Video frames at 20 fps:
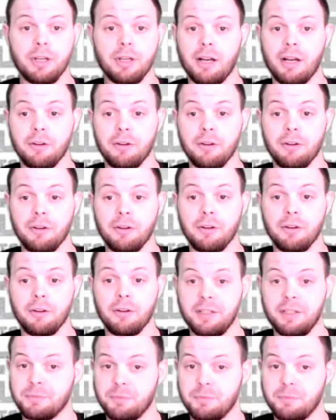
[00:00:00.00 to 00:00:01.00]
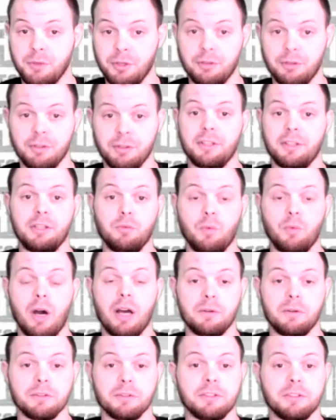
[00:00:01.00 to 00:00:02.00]
I don't think he's, an elite
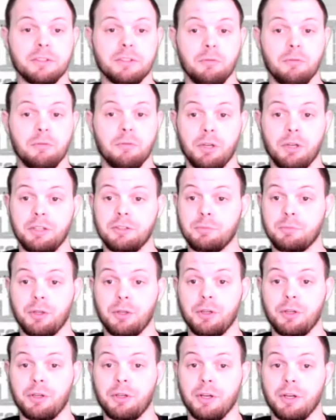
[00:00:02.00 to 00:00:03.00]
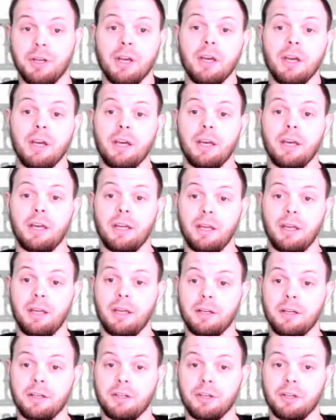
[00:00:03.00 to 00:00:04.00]
wide receiver, but he's pretty good
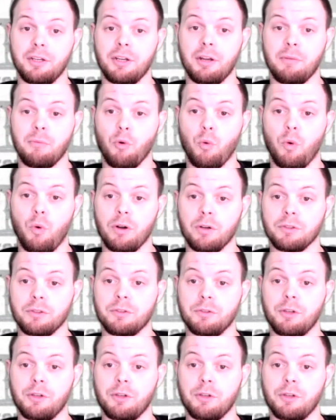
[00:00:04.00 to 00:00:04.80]
and a good number one or